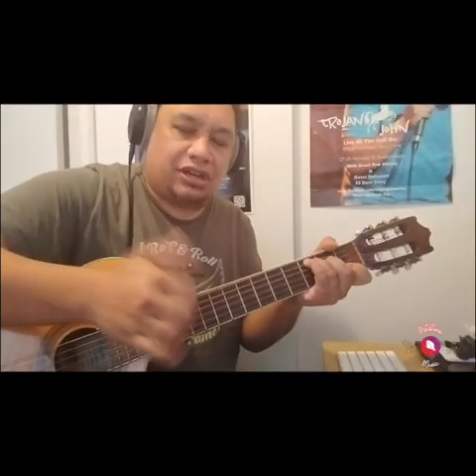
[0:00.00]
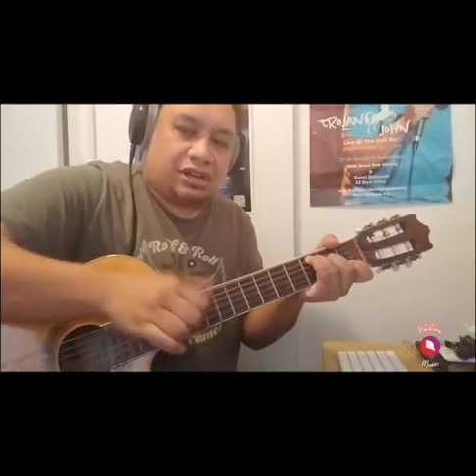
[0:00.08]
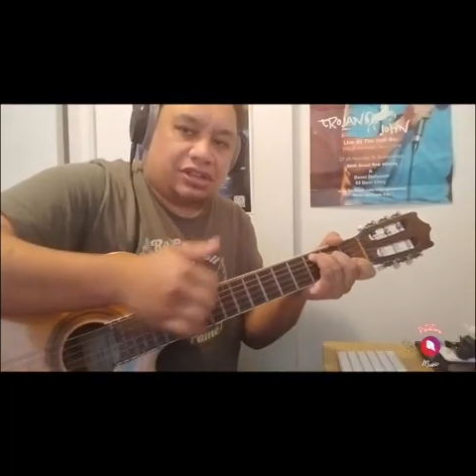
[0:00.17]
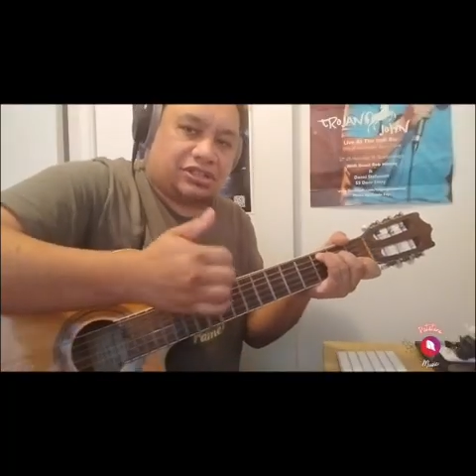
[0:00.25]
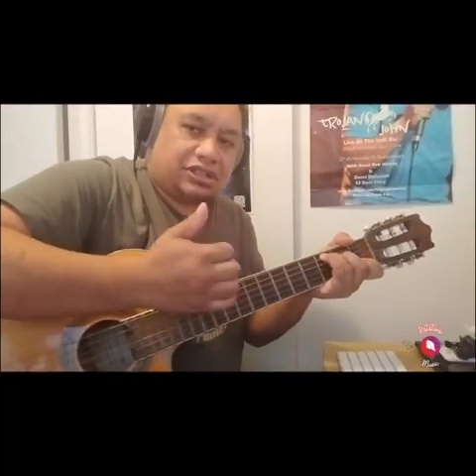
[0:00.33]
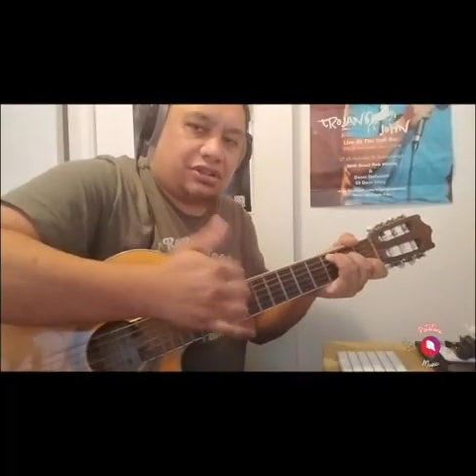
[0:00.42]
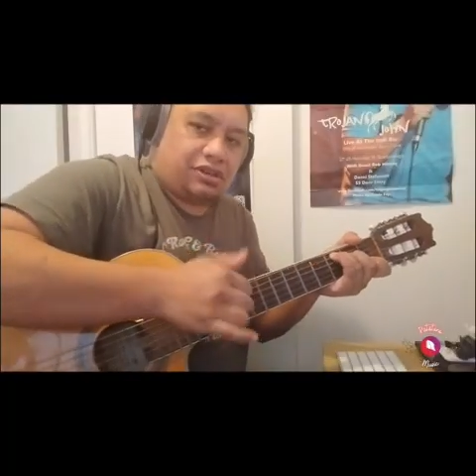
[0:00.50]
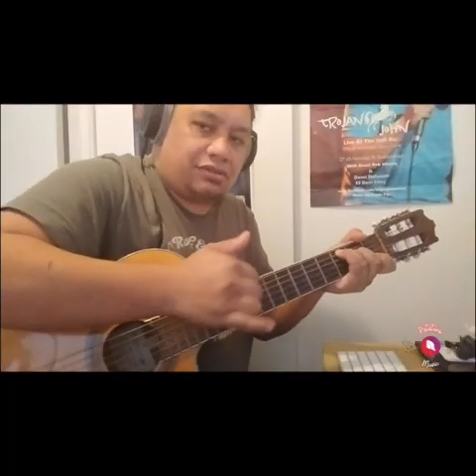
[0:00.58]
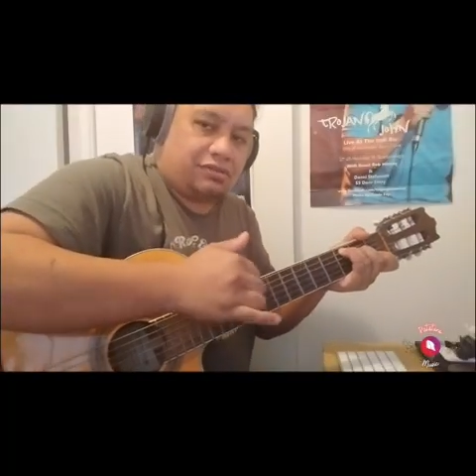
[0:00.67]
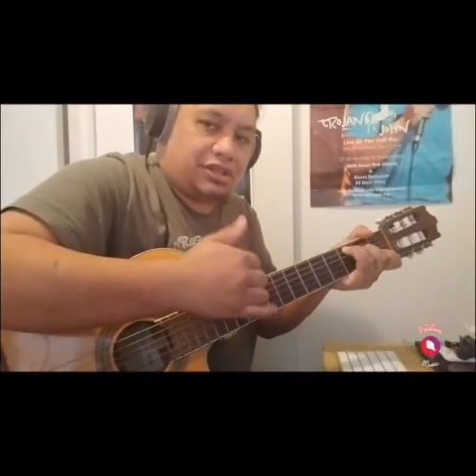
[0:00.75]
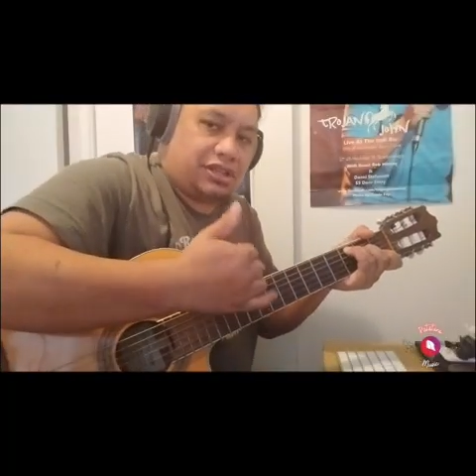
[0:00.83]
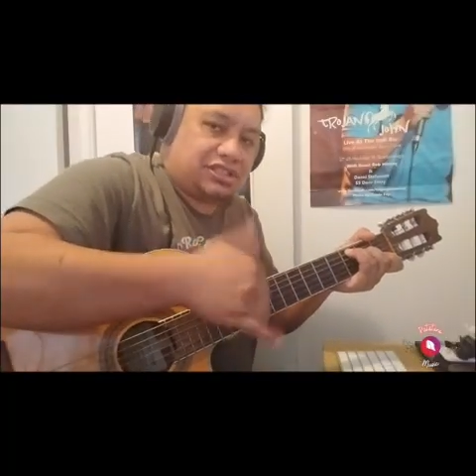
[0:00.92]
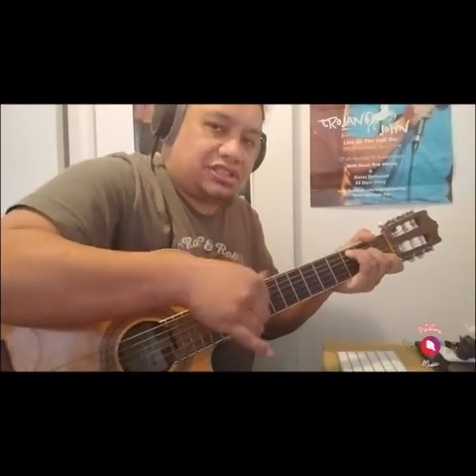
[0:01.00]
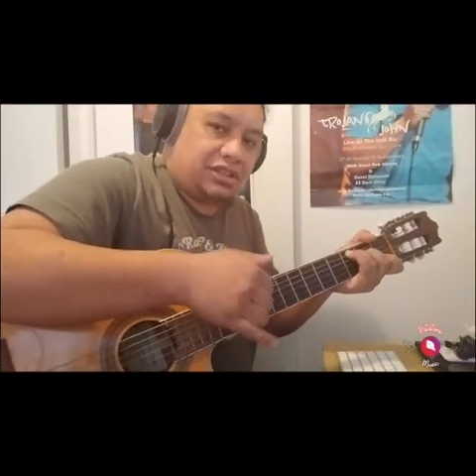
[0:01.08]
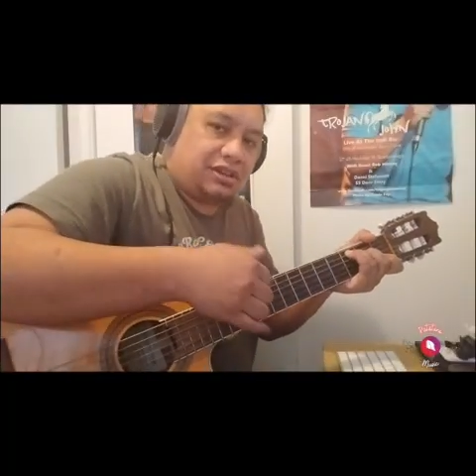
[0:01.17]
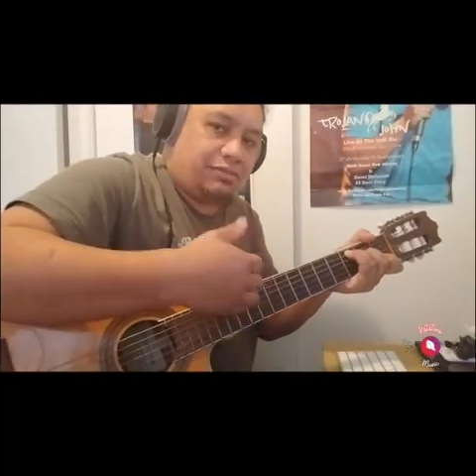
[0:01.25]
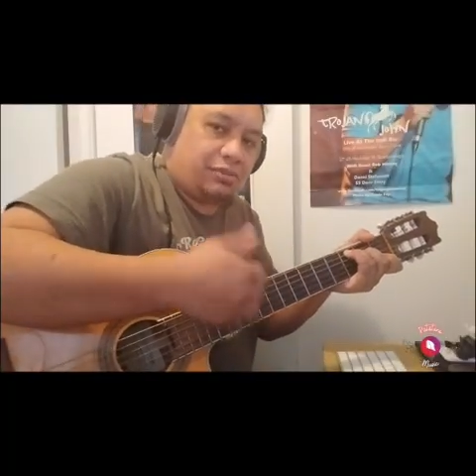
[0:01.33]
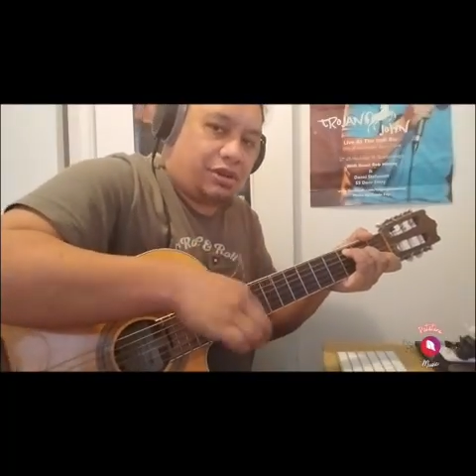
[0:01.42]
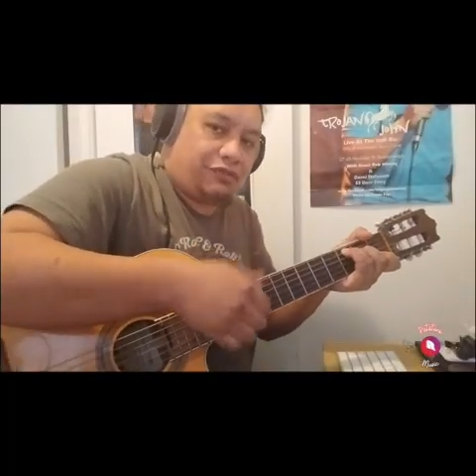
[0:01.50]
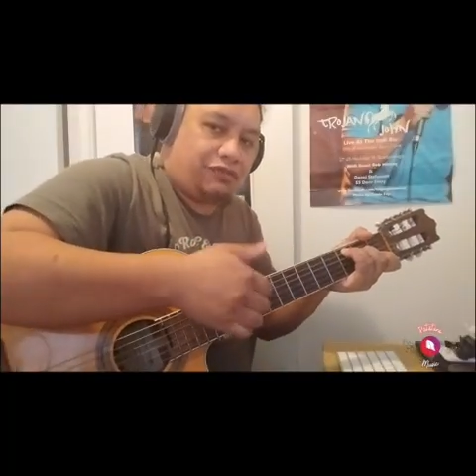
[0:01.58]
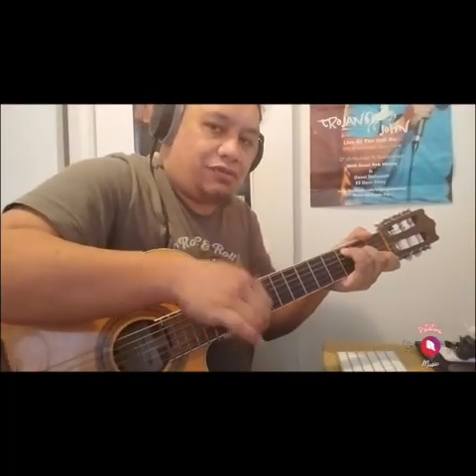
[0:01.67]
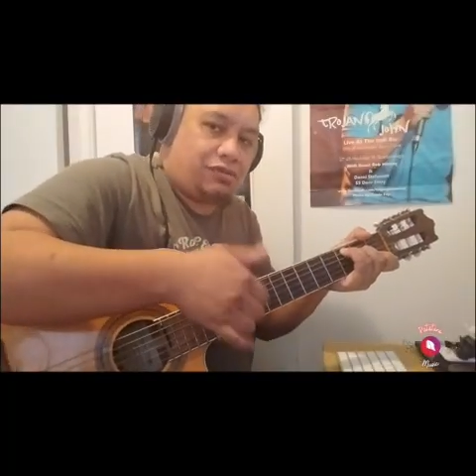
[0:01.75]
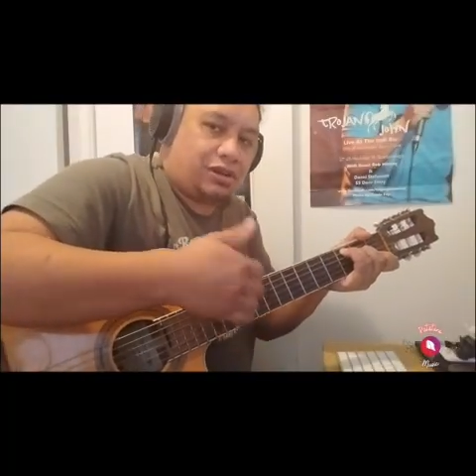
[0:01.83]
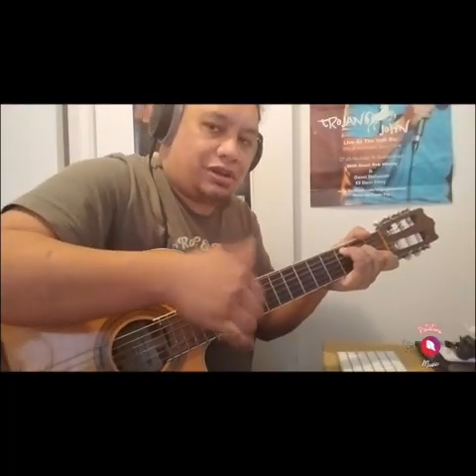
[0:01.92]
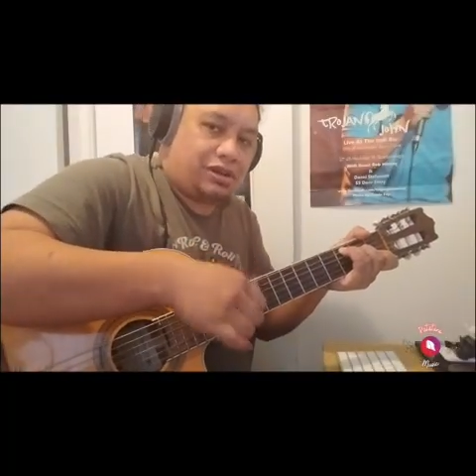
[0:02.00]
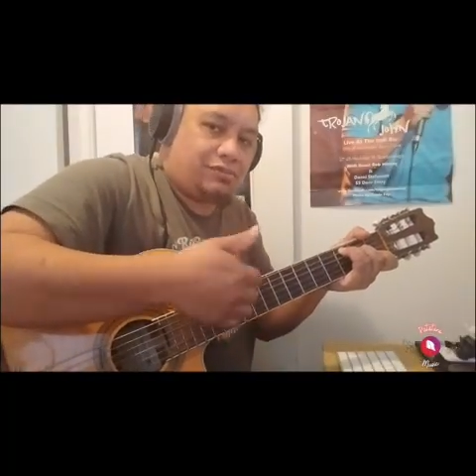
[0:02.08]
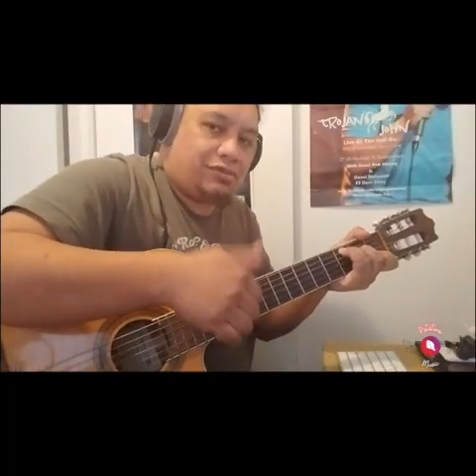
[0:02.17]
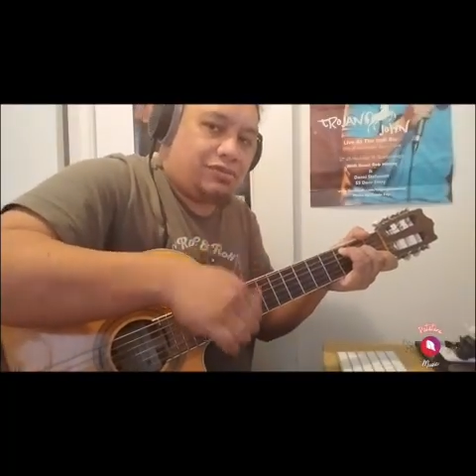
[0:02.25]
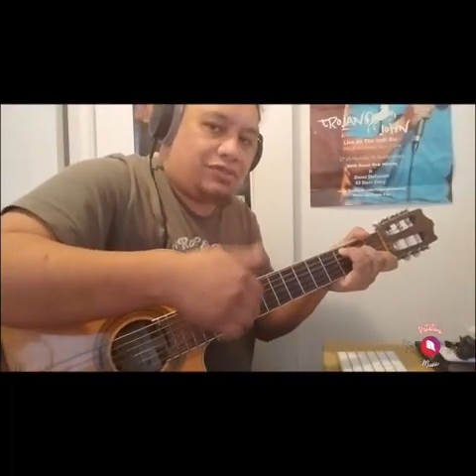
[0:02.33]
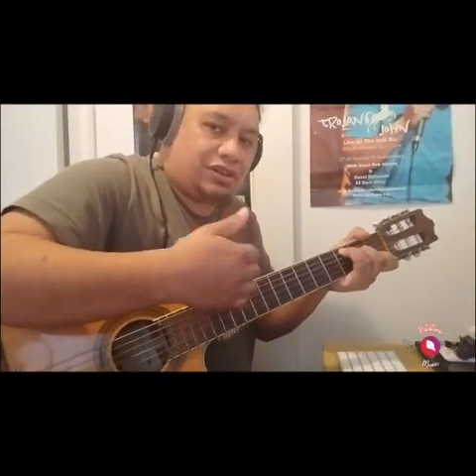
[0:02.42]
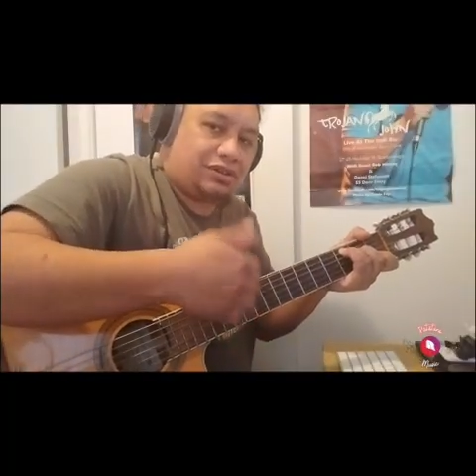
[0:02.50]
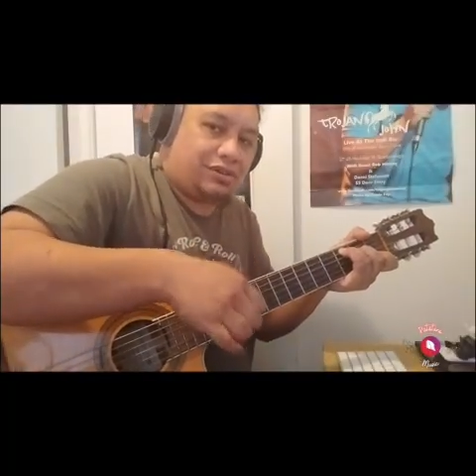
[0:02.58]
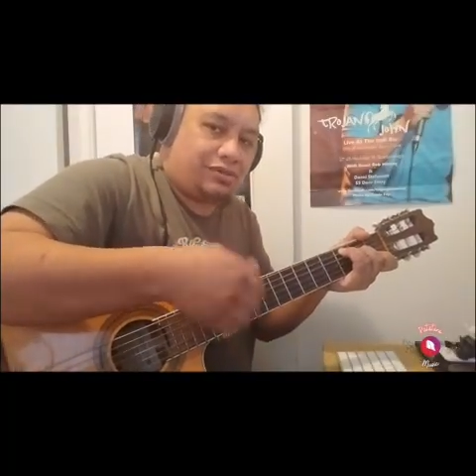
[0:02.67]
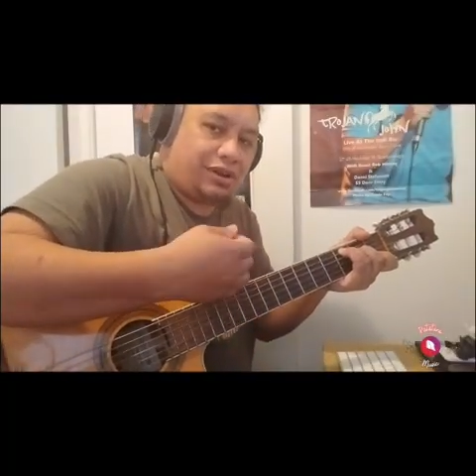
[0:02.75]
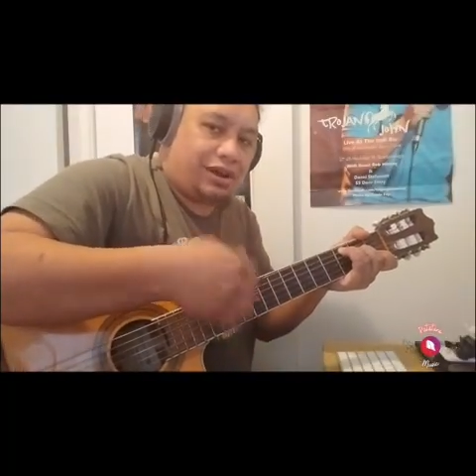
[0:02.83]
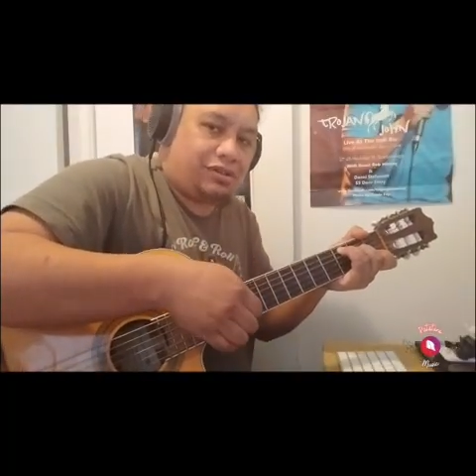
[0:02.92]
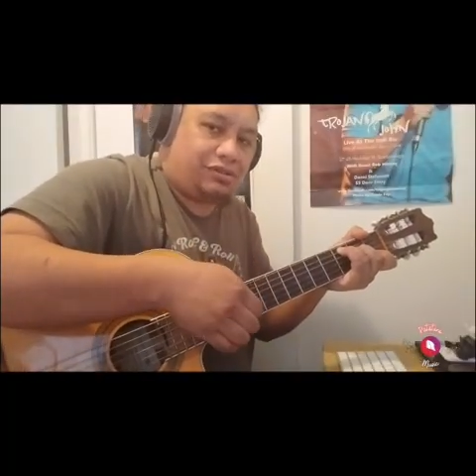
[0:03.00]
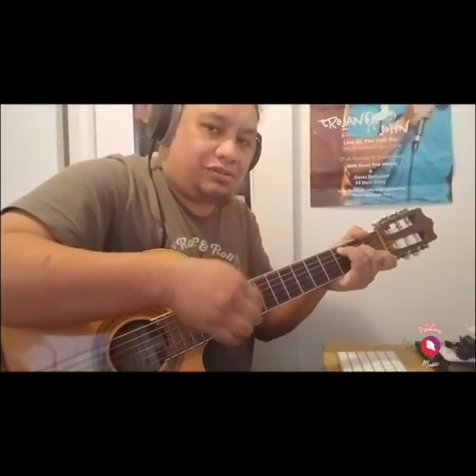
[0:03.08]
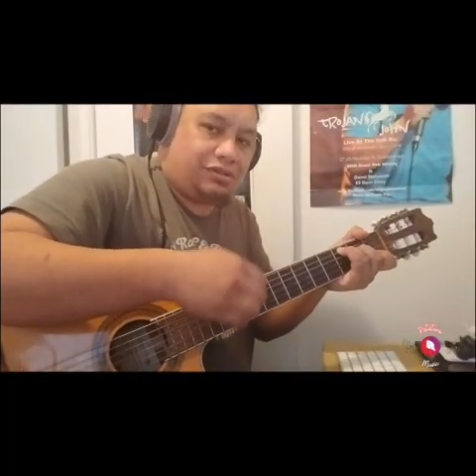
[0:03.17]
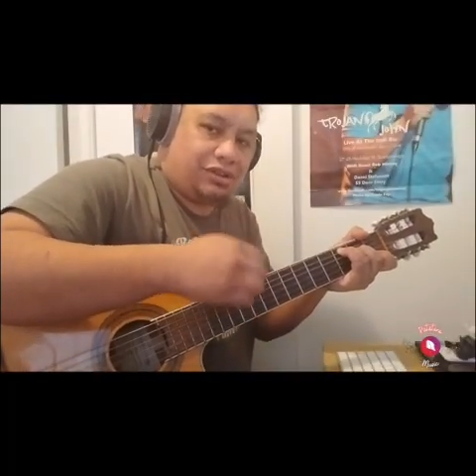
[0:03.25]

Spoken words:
So you don't really see my forearm moving around.